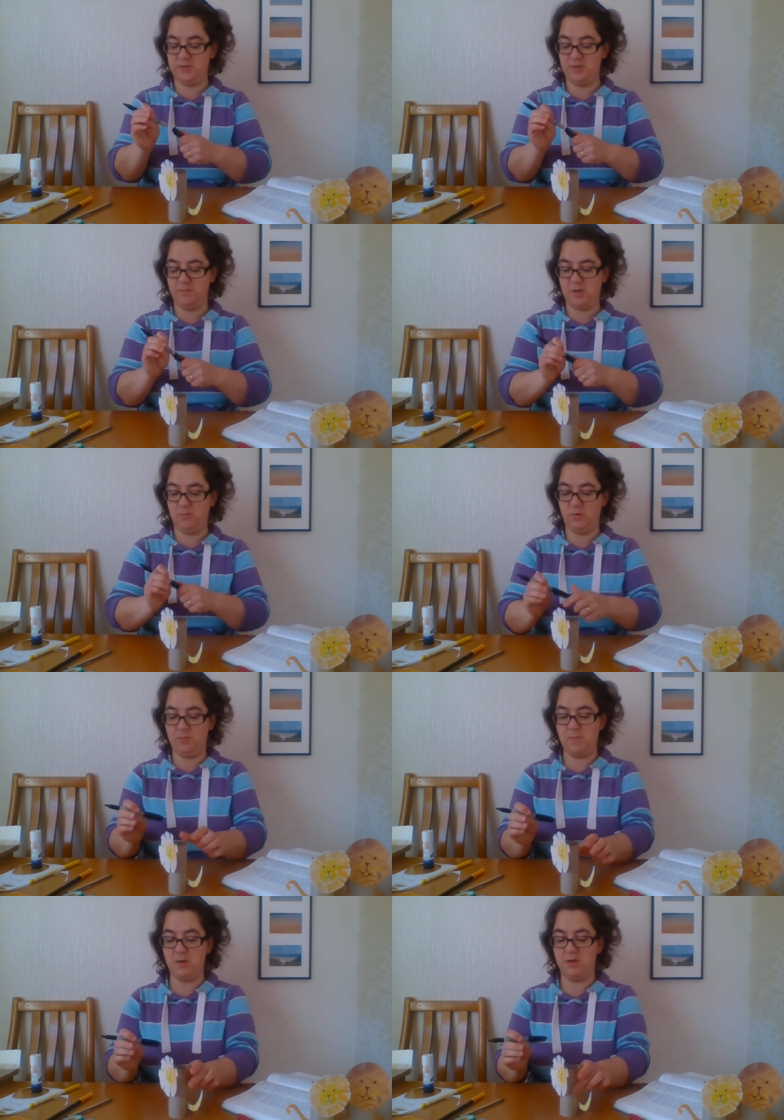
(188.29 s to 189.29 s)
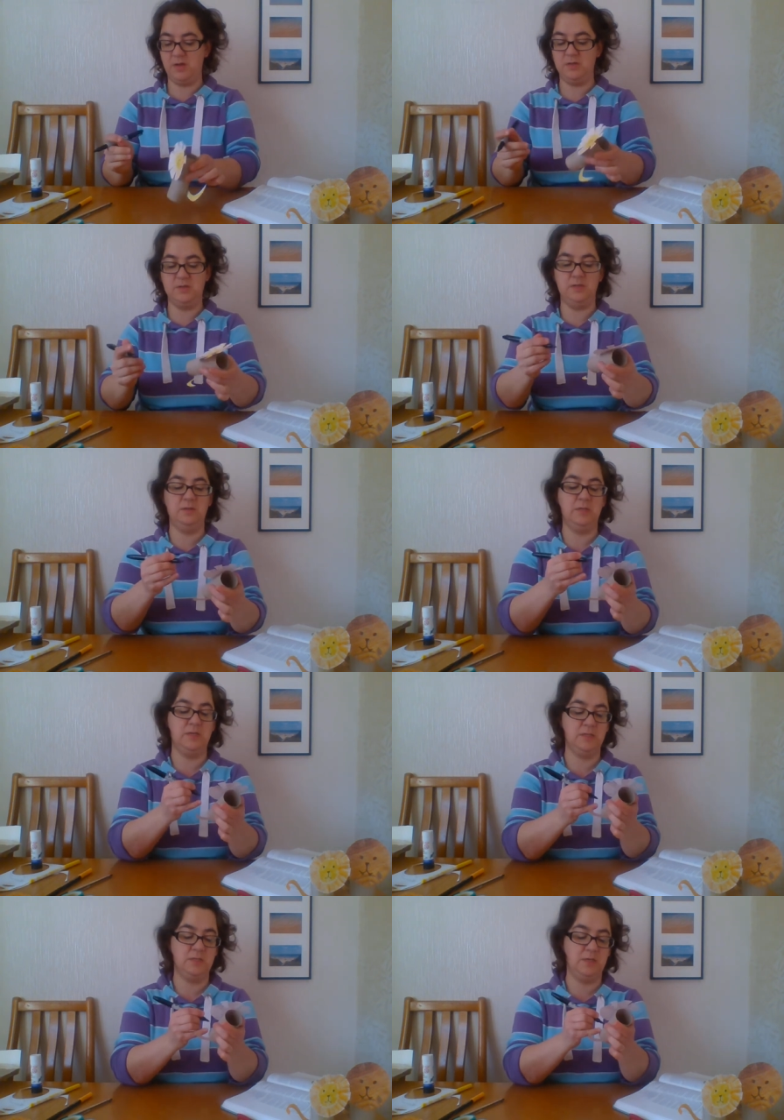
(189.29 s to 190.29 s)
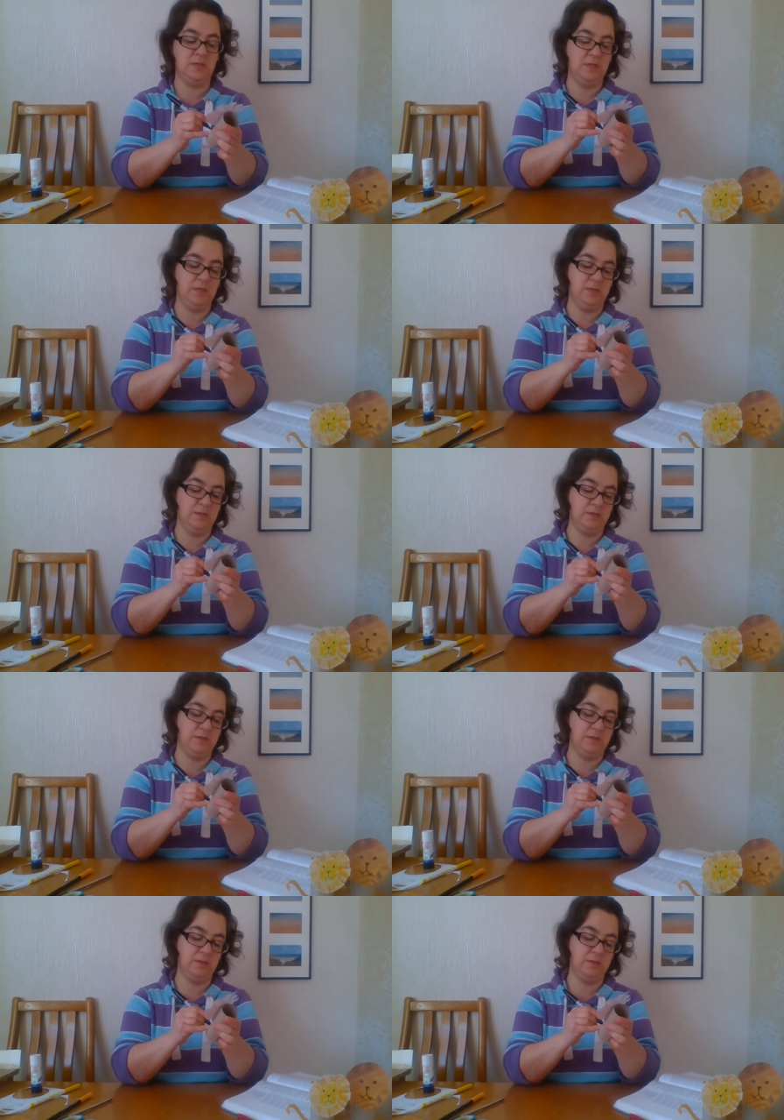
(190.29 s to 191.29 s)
so you might want a marker to do this. So